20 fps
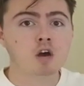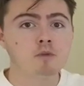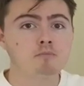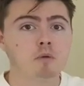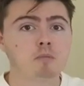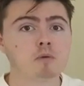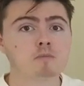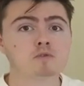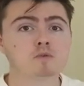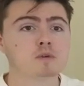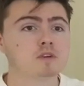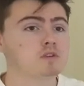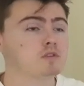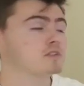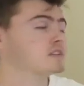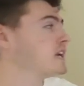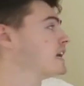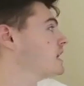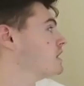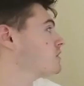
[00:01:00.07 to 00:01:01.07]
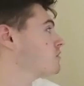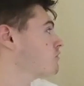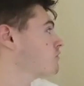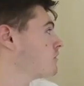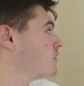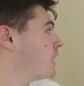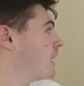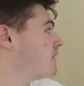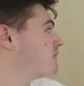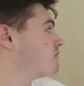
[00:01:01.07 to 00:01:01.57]
problems with your teeth, or
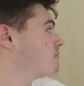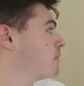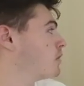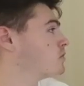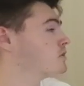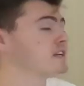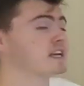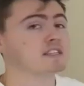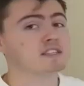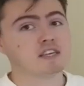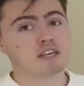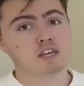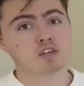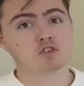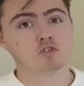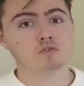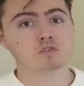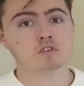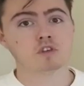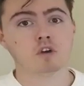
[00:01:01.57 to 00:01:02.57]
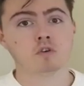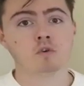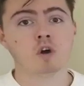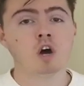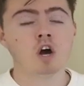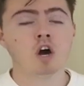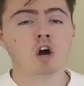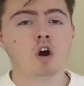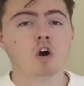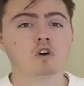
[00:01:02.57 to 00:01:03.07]
if you have bone density issues, so
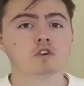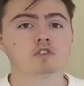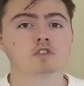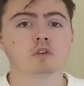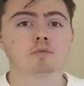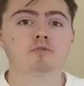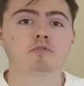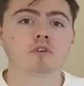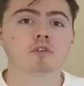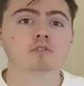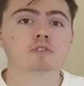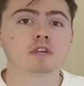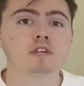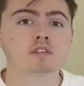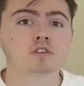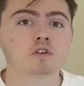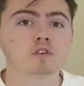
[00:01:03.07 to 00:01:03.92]
osteoporosis,